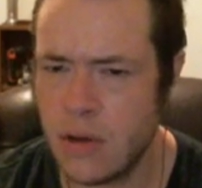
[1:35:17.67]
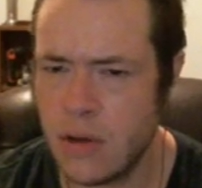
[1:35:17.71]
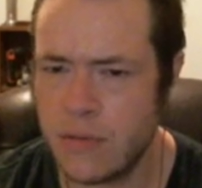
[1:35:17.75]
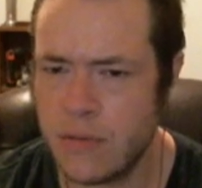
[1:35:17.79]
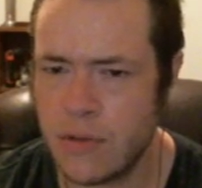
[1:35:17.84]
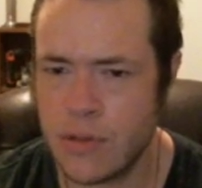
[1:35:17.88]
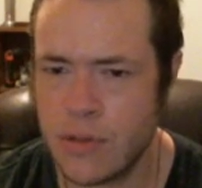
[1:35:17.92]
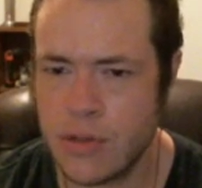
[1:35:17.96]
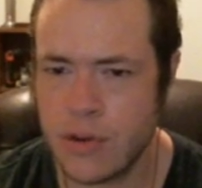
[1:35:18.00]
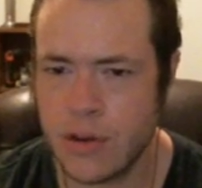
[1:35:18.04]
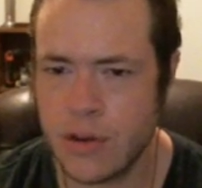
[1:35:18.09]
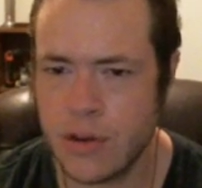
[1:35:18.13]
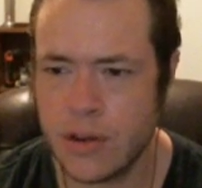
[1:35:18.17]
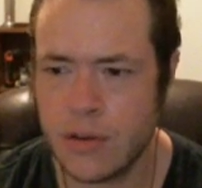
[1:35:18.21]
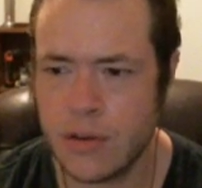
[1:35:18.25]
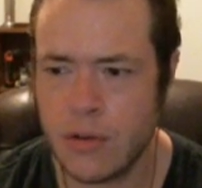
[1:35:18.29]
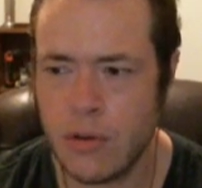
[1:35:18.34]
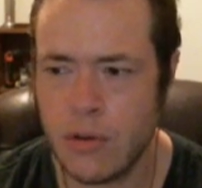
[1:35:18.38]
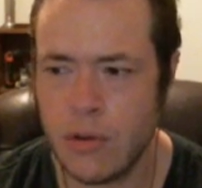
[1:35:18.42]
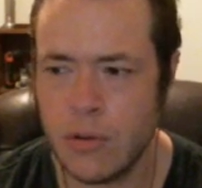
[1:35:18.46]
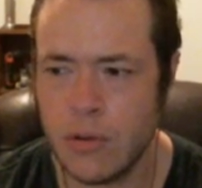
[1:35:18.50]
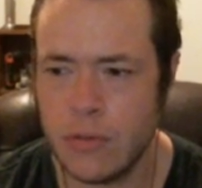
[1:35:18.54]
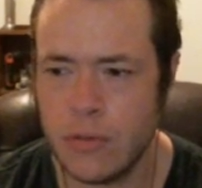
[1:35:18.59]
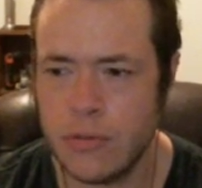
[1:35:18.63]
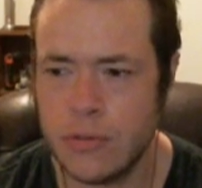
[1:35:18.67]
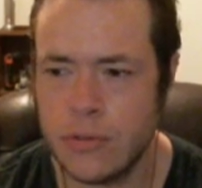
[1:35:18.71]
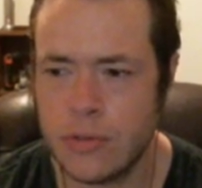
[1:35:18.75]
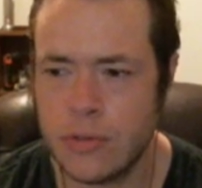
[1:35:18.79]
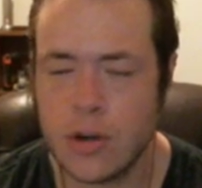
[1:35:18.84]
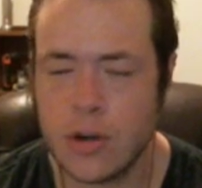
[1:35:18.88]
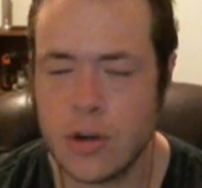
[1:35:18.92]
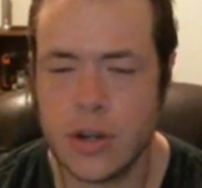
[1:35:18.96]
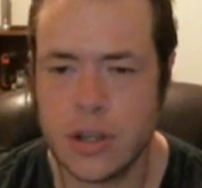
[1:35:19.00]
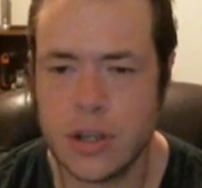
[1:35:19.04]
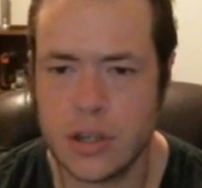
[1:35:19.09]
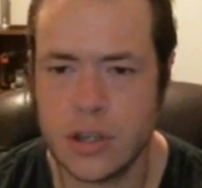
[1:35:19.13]
If you're
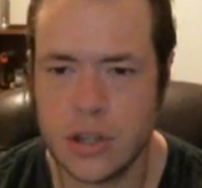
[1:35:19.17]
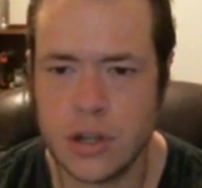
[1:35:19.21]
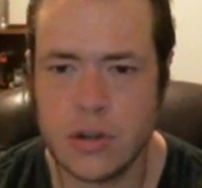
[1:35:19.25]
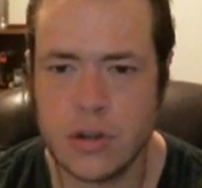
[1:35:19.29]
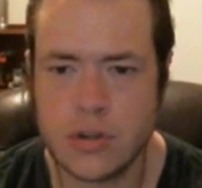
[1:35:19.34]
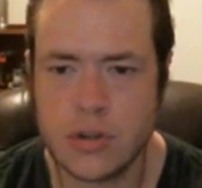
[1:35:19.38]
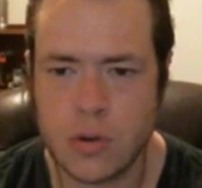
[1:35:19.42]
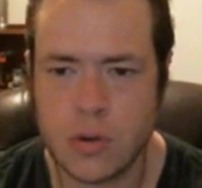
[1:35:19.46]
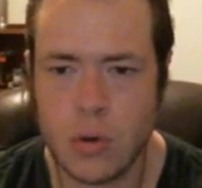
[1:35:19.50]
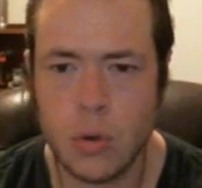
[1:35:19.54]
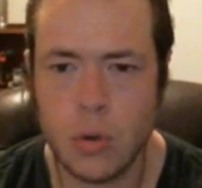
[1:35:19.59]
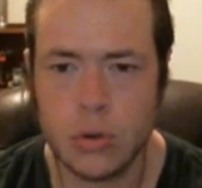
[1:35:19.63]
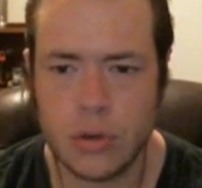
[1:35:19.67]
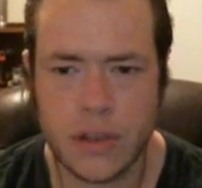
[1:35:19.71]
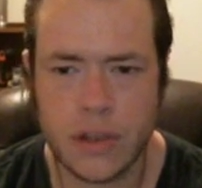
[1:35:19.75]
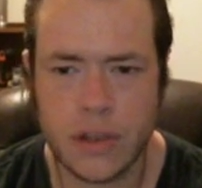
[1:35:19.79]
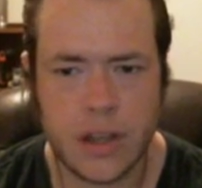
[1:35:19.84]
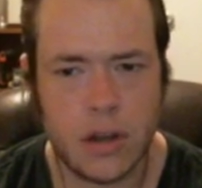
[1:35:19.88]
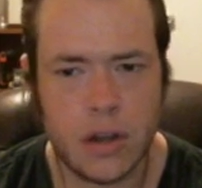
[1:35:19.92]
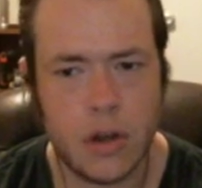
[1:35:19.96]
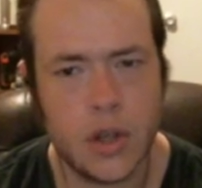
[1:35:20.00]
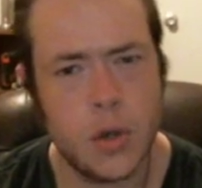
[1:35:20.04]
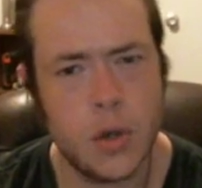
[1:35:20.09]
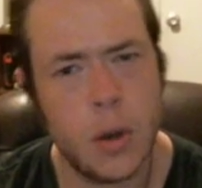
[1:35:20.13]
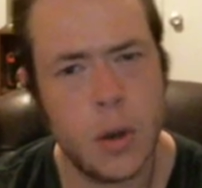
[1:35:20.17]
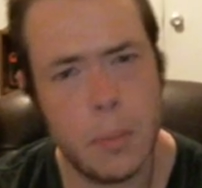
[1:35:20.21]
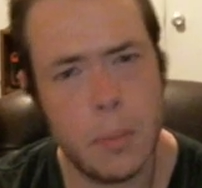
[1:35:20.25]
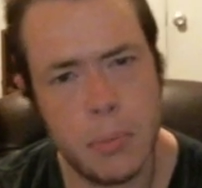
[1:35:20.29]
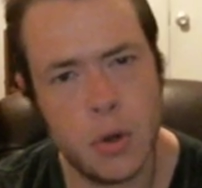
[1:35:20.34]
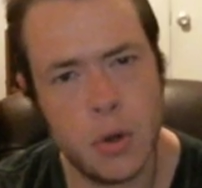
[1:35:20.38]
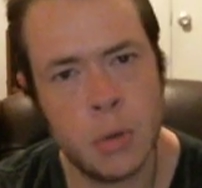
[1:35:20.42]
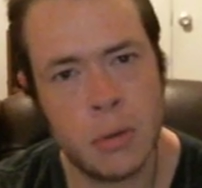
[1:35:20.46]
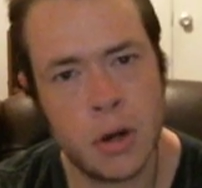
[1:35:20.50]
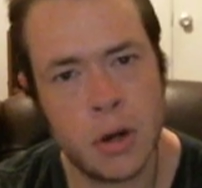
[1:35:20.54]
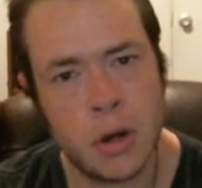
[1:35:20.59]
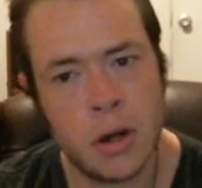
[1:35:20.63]
30 years or older, they call you a
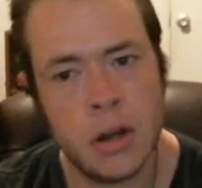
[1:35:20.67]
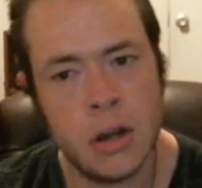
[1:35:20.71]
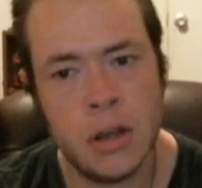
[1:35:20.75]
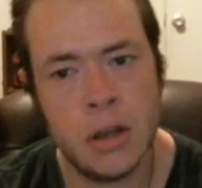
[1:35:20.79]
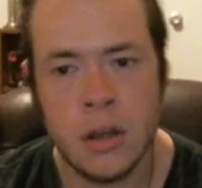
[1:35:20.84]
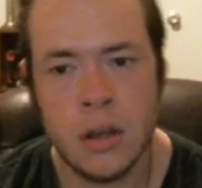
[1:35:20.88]
Boomer.